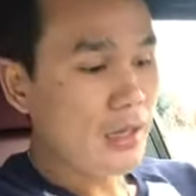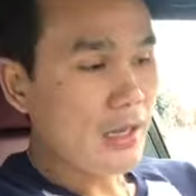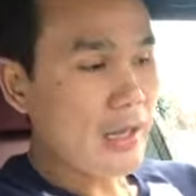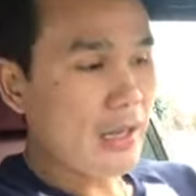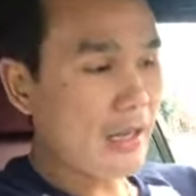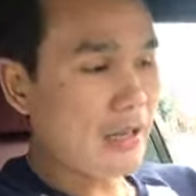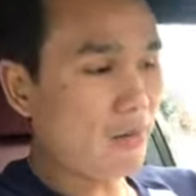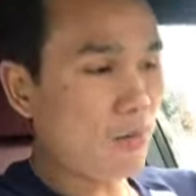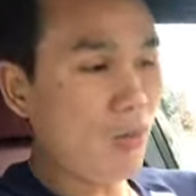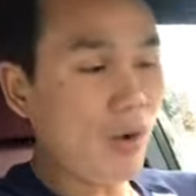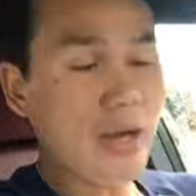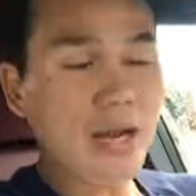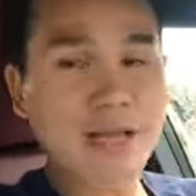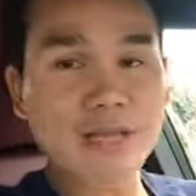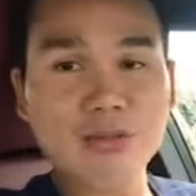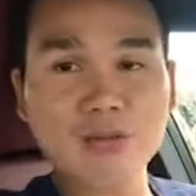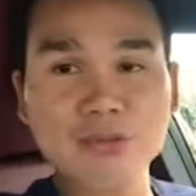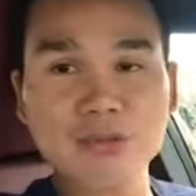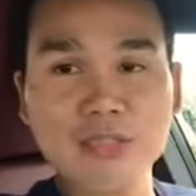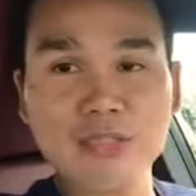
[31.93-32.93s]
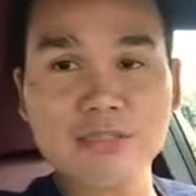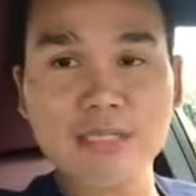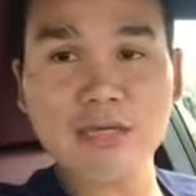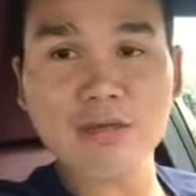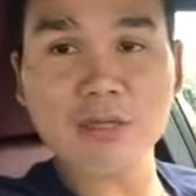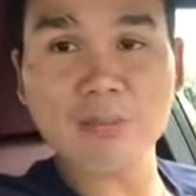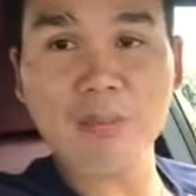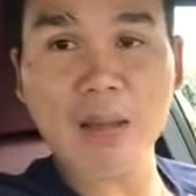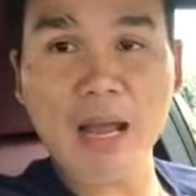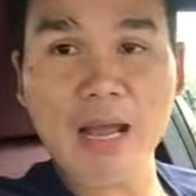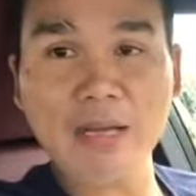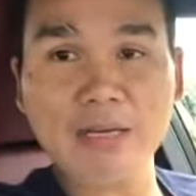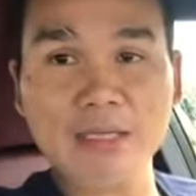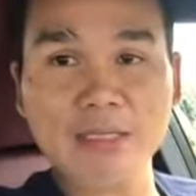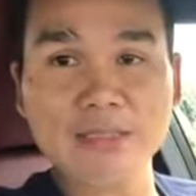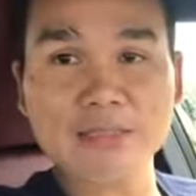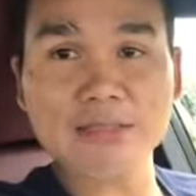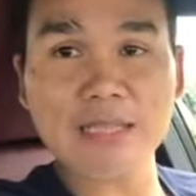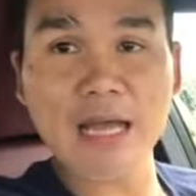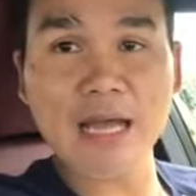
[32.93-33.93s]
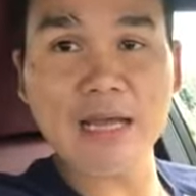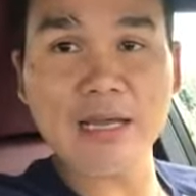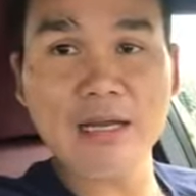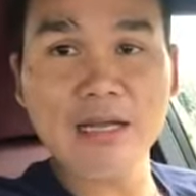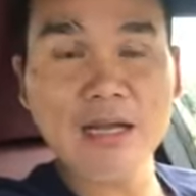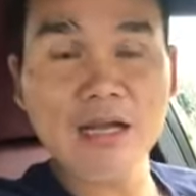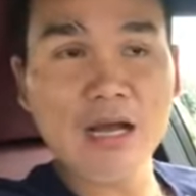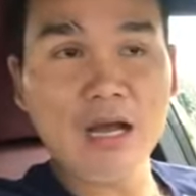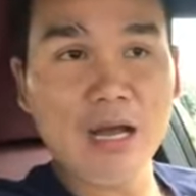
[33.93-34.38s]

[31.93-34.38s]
And what I usually tell the buyer is that,